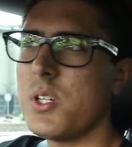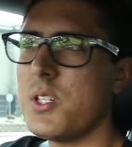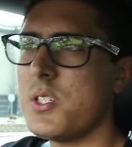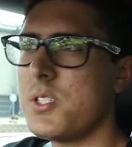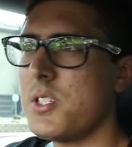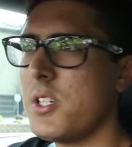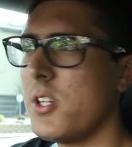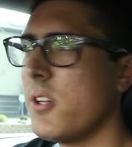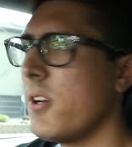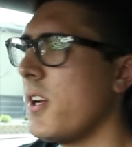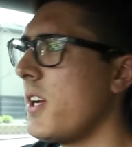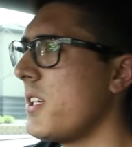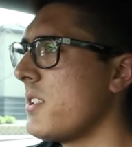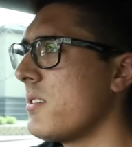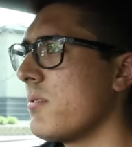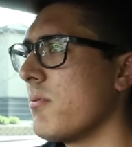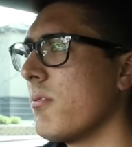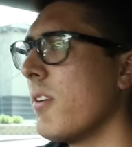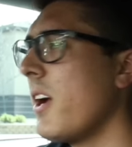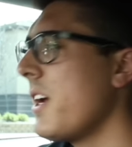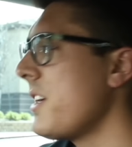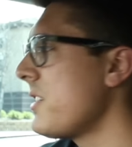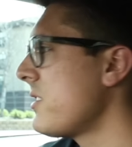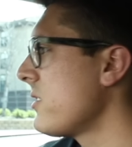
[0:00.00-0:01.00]
consider as
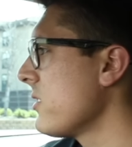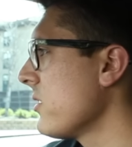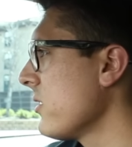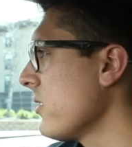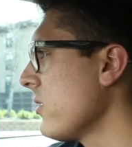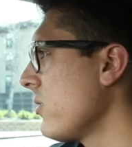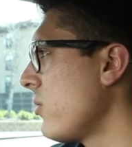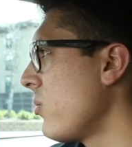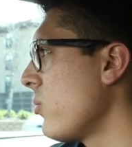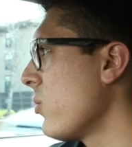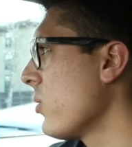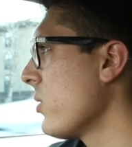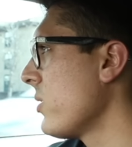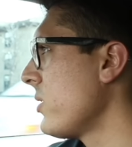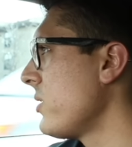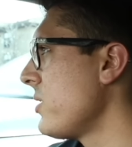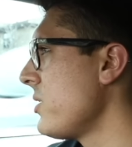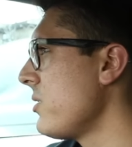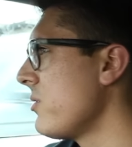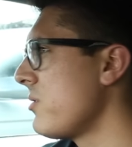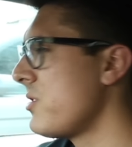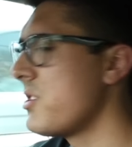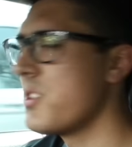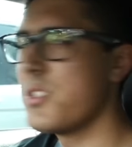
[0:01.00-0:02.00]
ricer, or
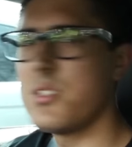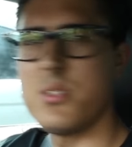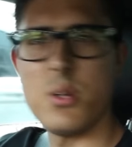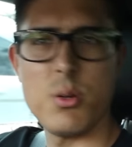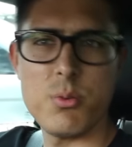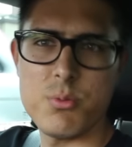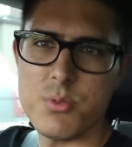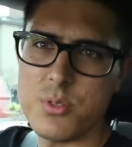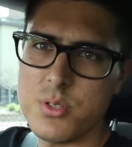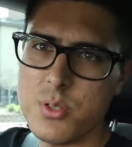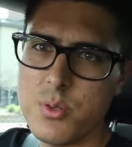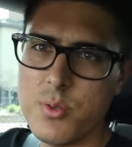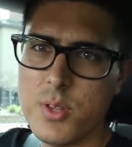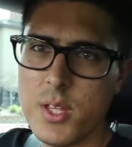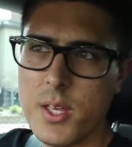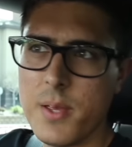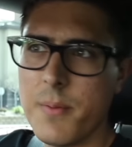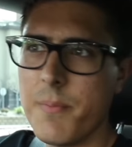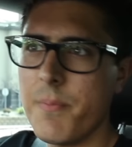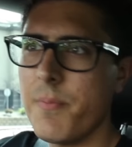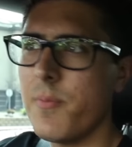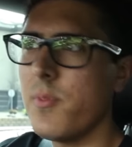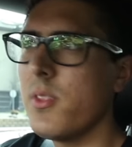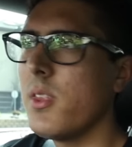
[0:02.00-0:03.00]
you just don't do
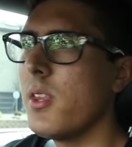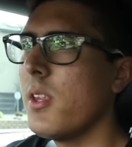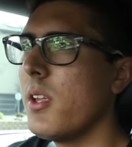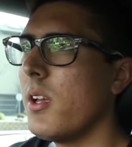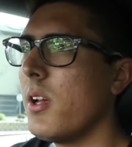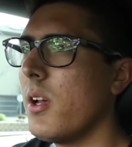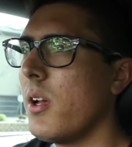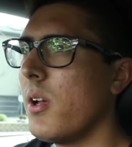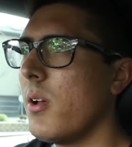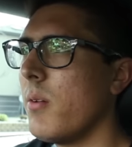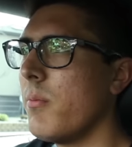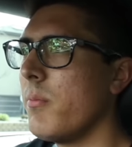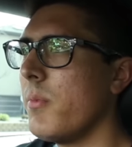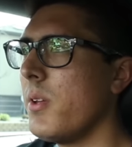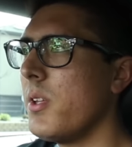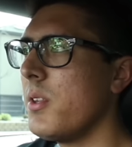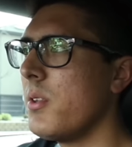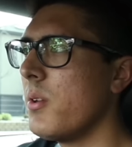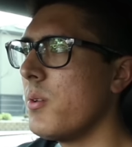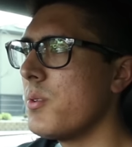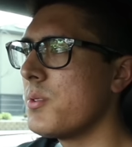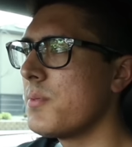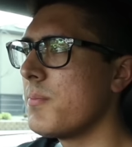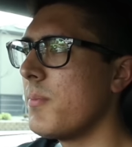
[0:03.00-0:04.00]
them. And
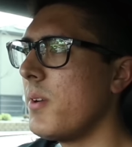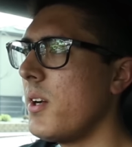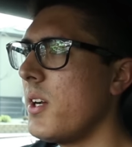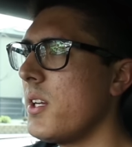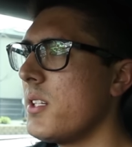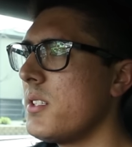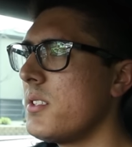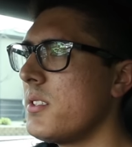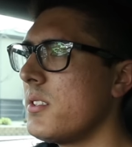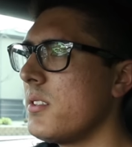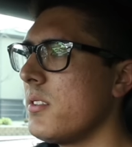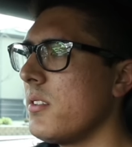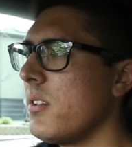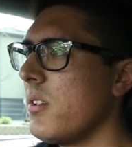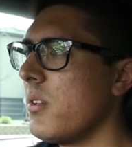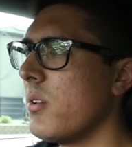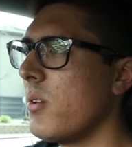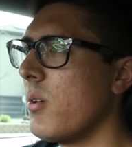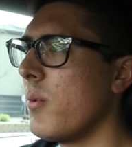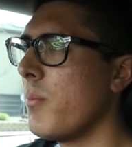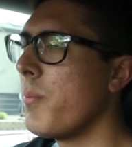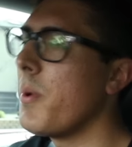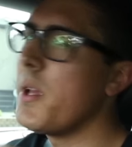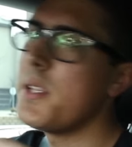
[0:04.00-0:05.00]
those mods,
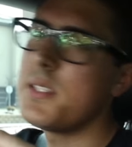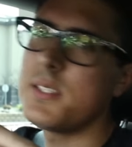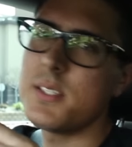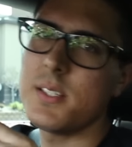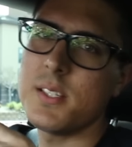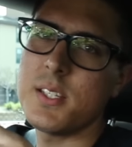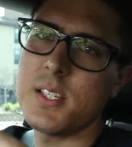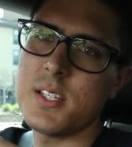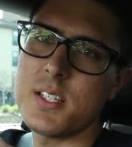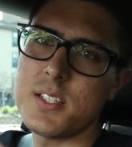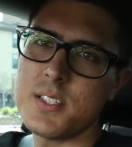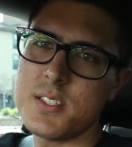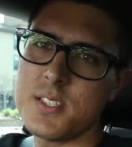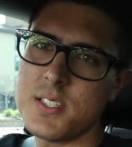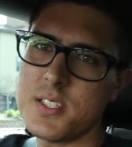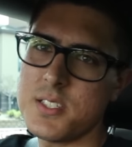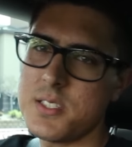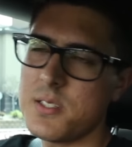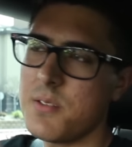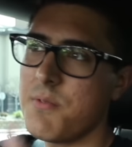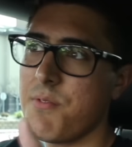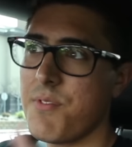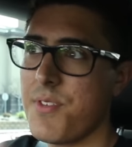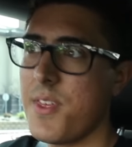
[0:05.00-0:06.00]
basically
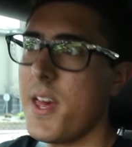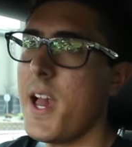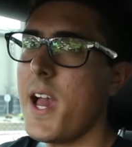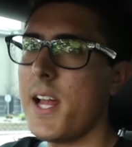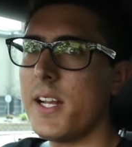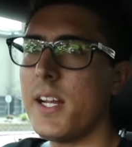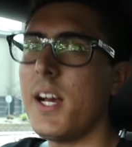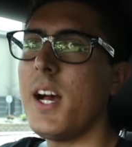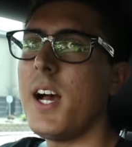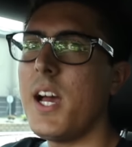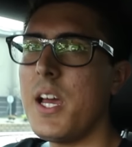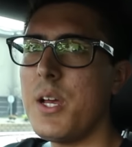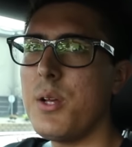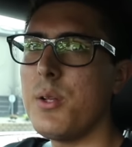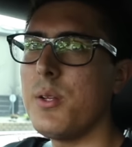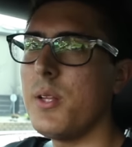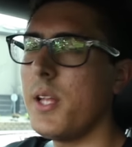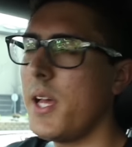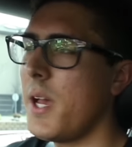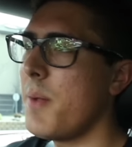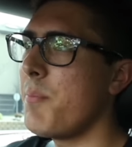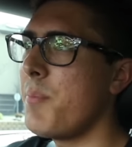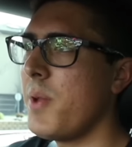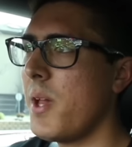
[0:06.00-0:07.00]
consist of that
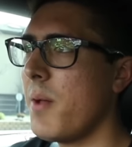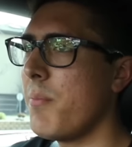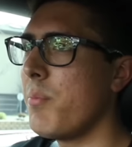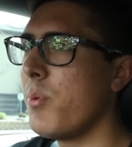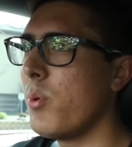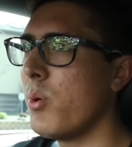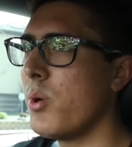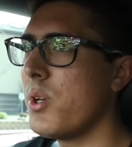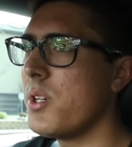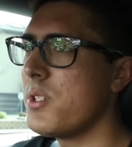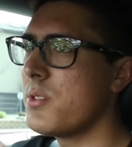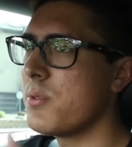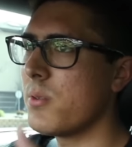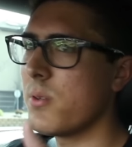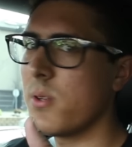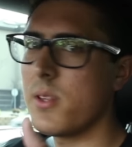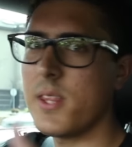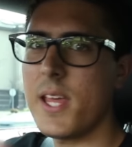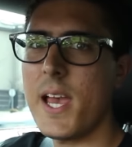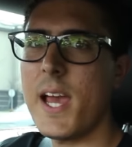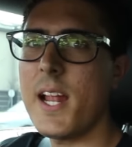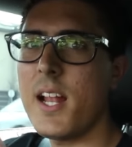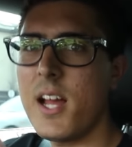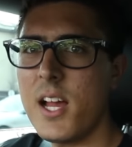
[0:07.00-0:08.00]
aisle at Pep Boys or
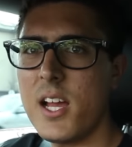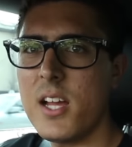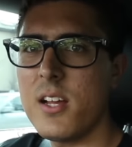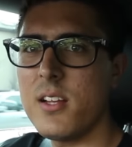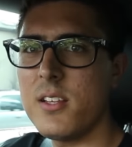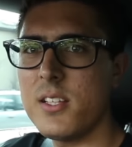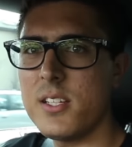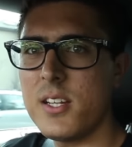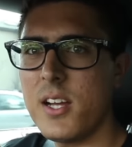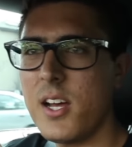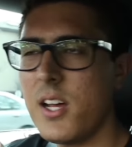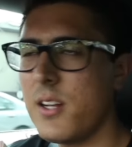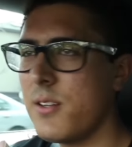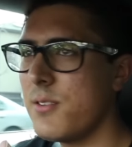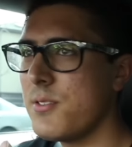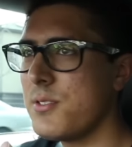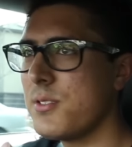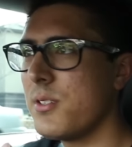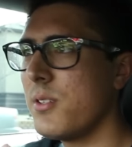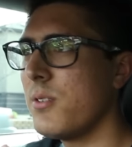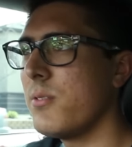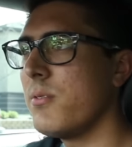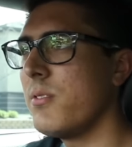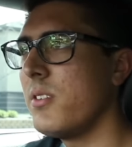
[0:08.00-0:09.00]
that aisle at
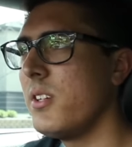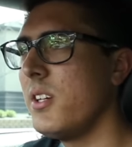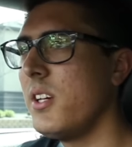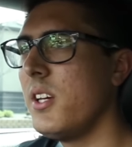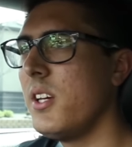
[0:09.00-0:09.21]
AutoZone.